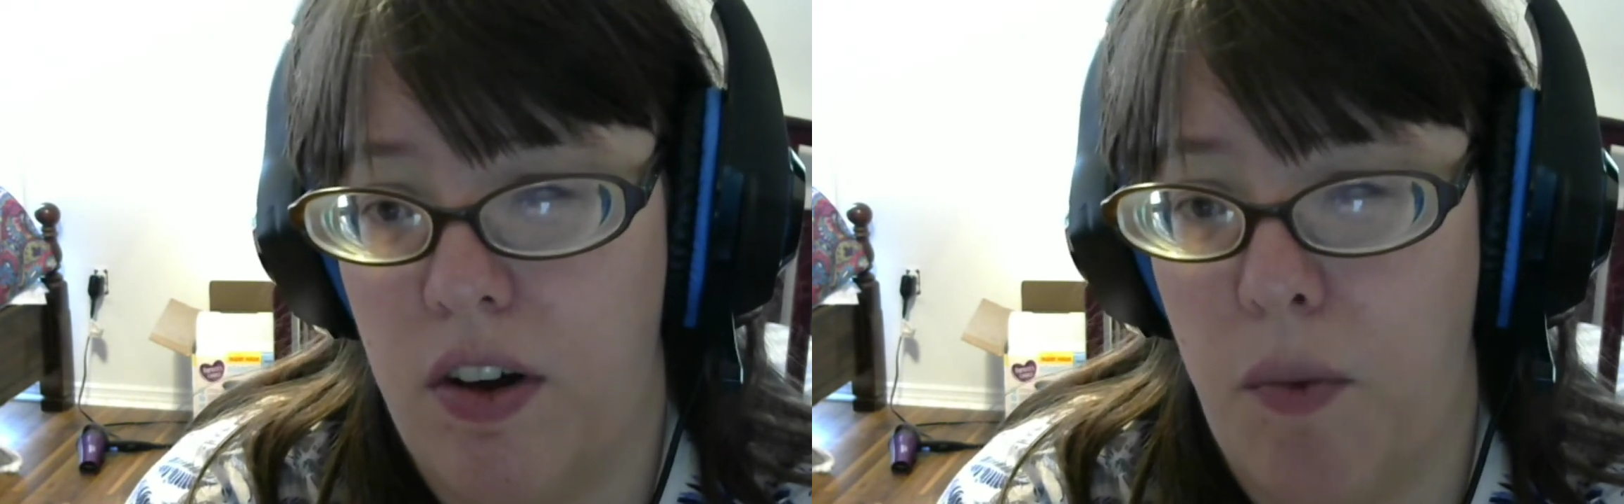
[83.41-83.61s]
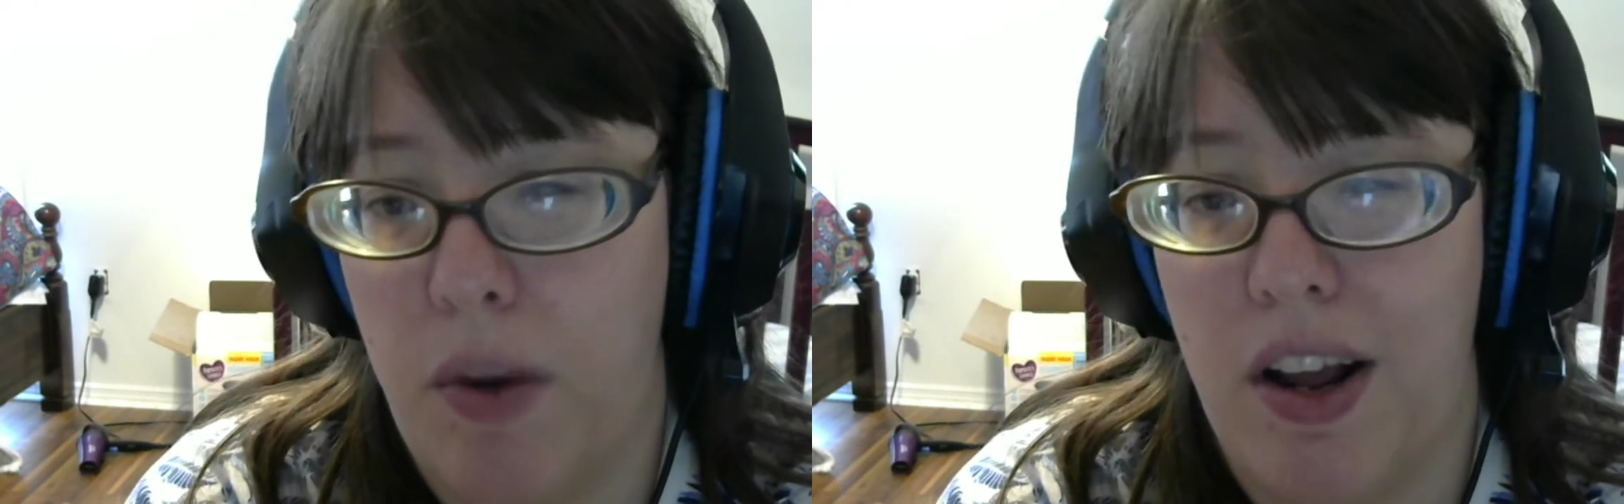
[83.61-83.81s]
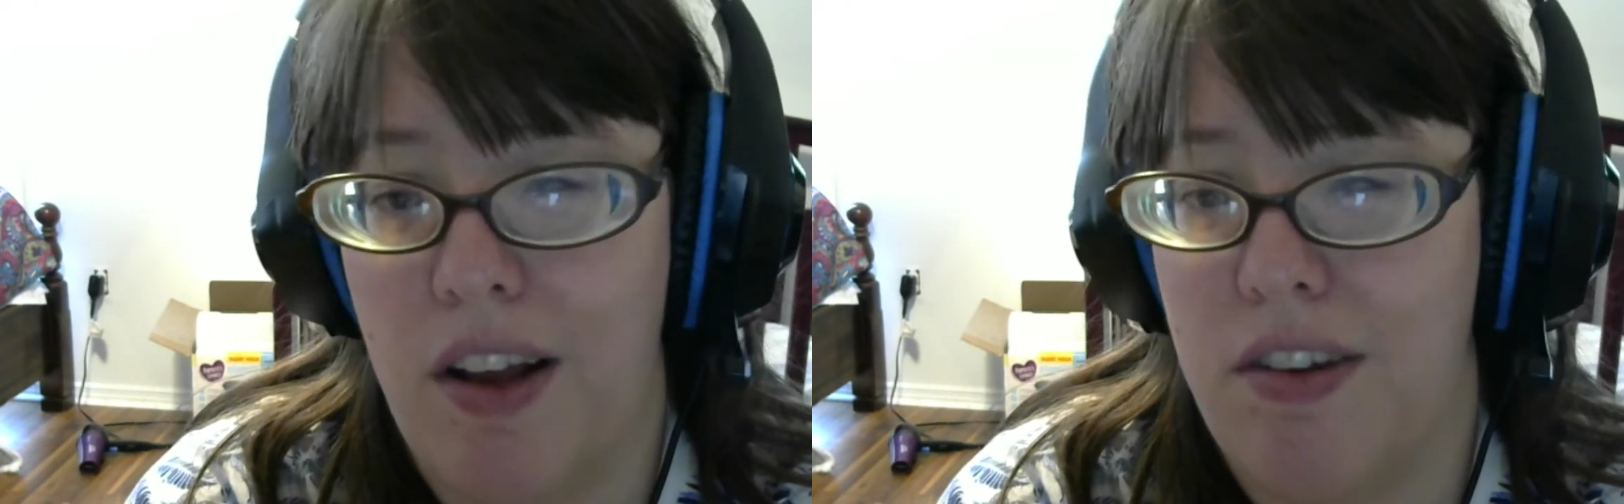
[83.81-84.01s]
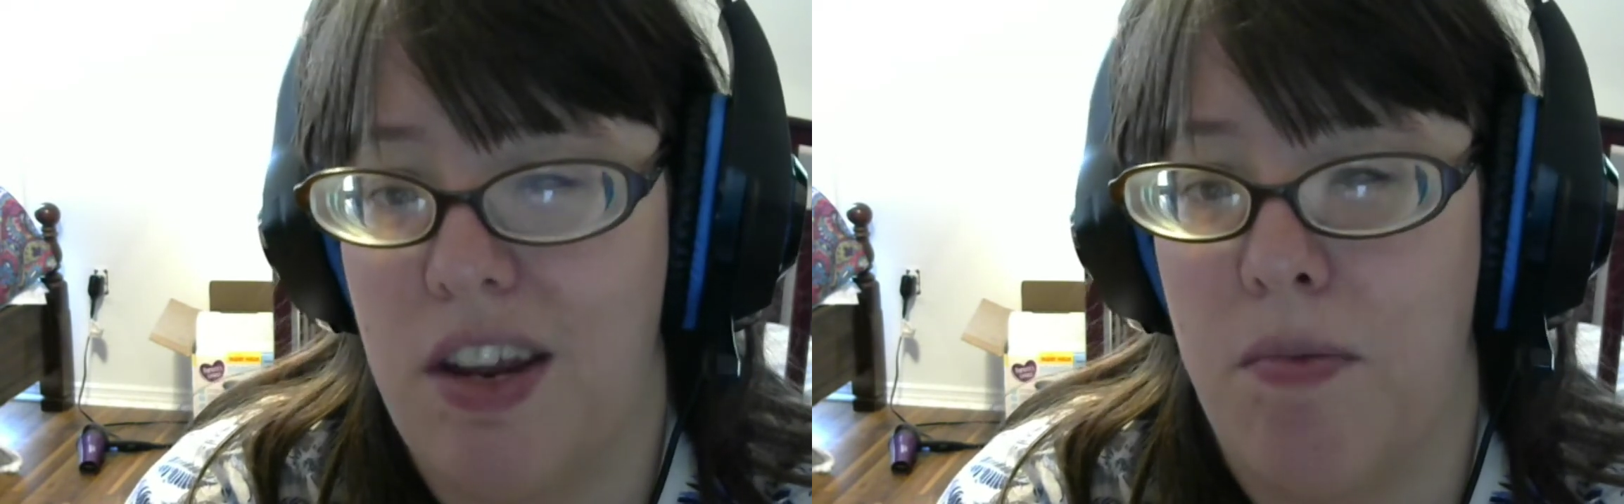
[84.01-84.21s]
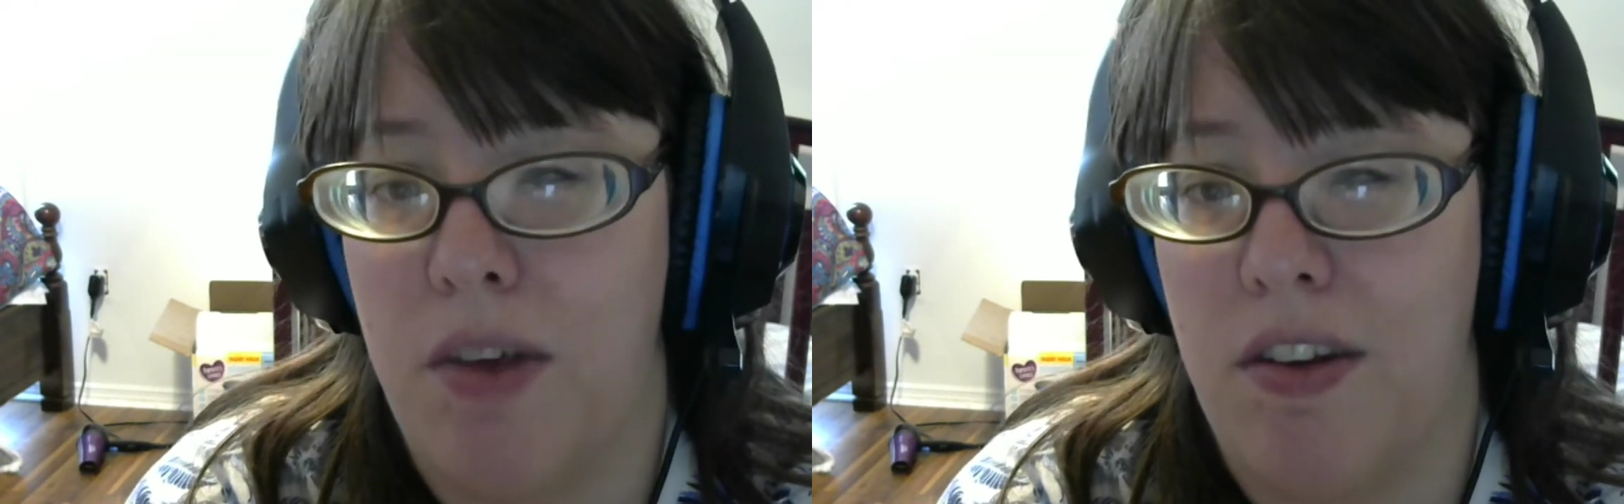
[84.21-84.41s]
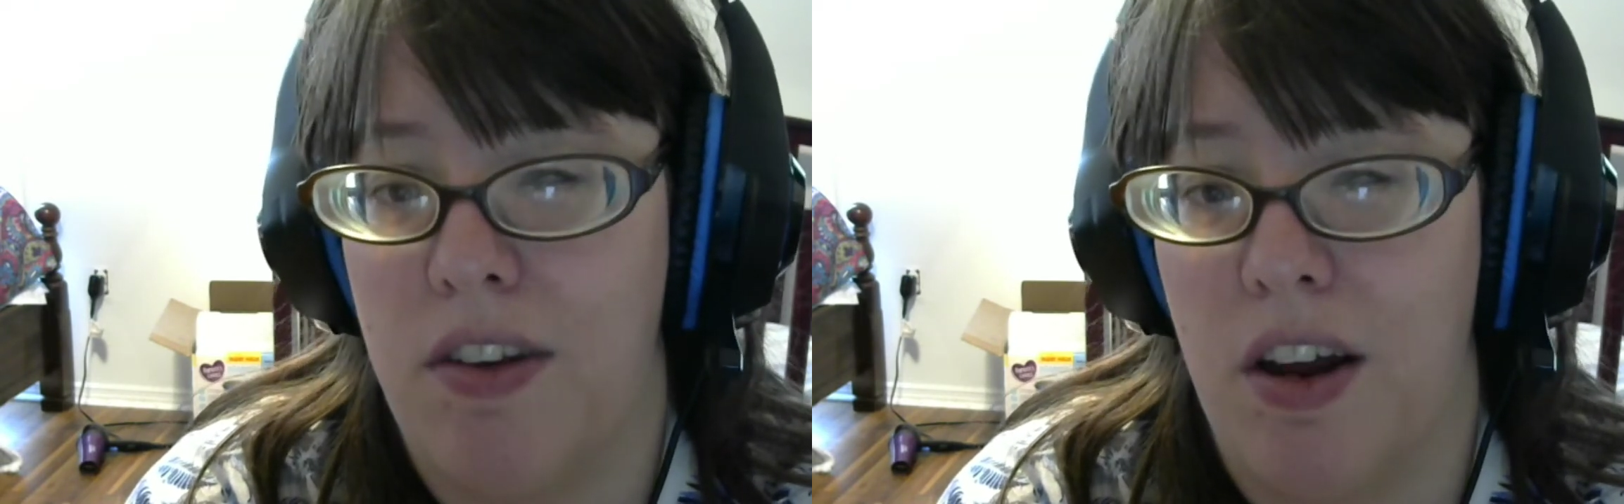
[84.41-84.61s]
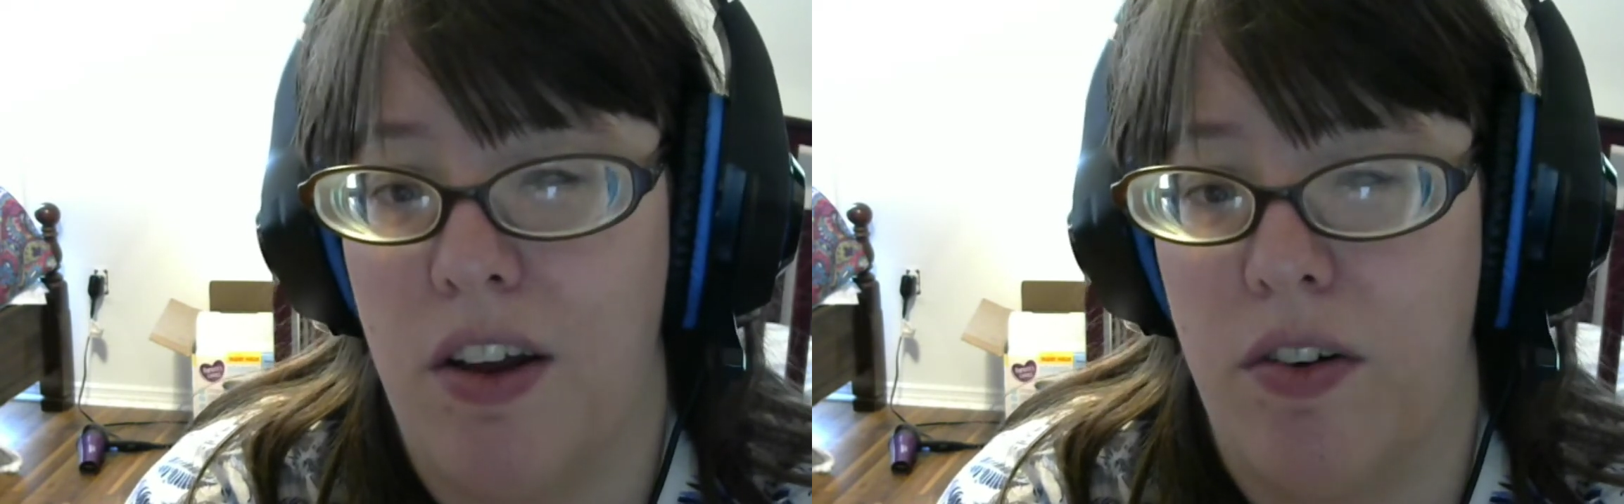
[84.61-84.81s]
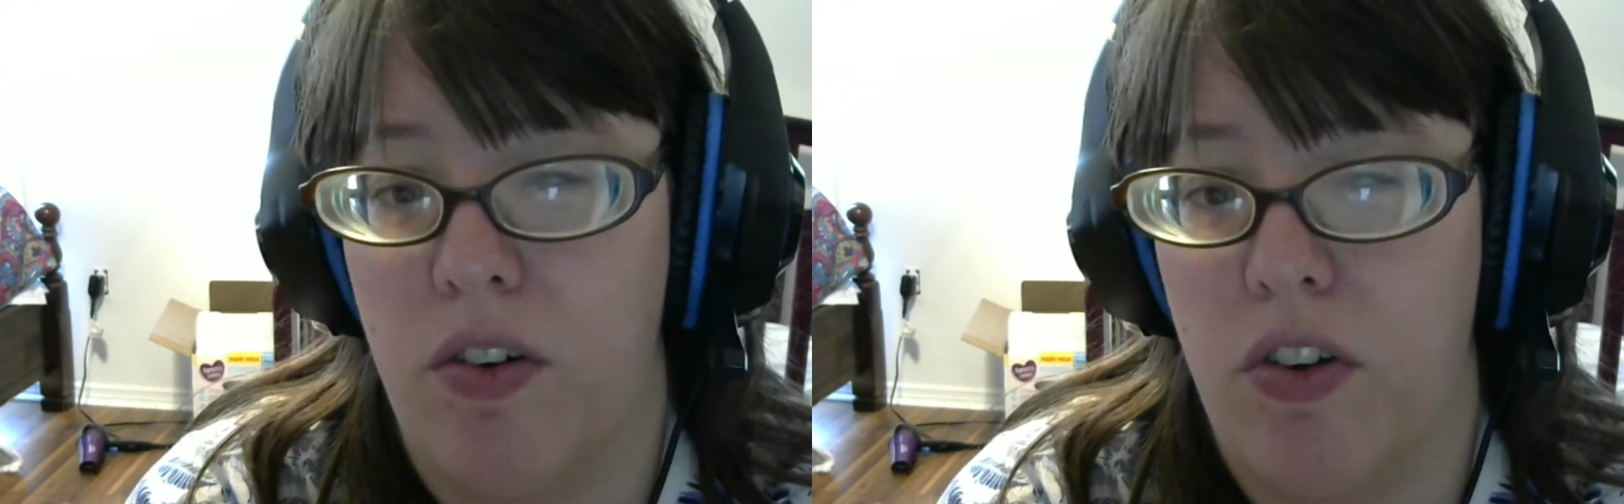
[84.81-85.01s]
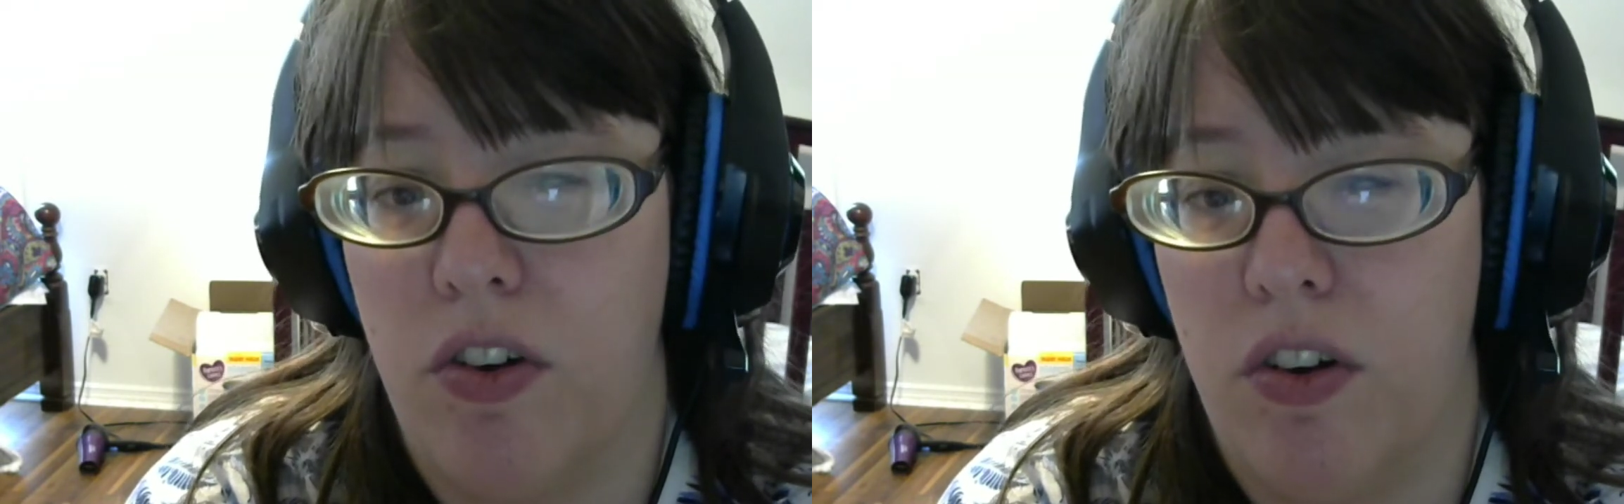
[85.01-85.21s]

We didn't get to see him test the others.